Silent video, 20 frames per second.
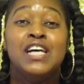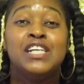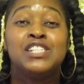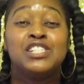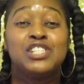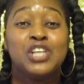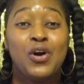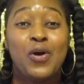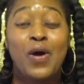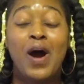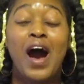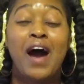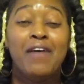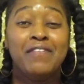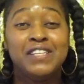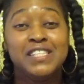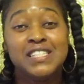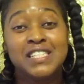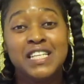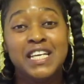So
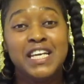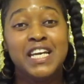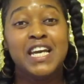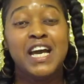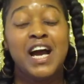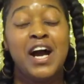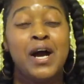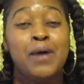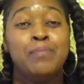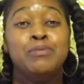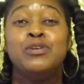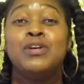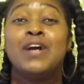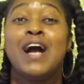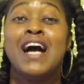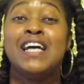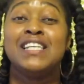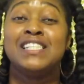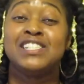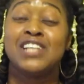obviously you
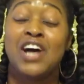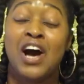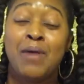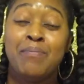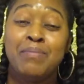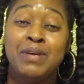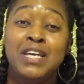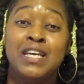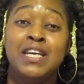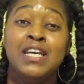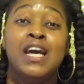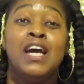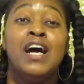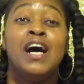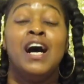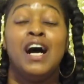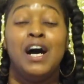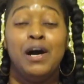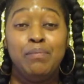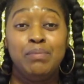guys saw me
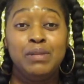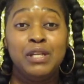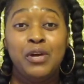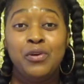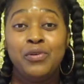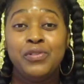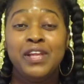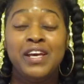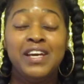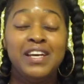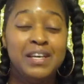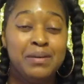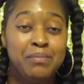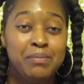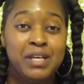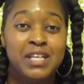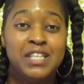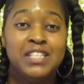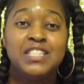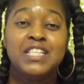upload the
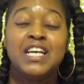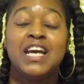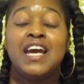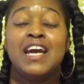image,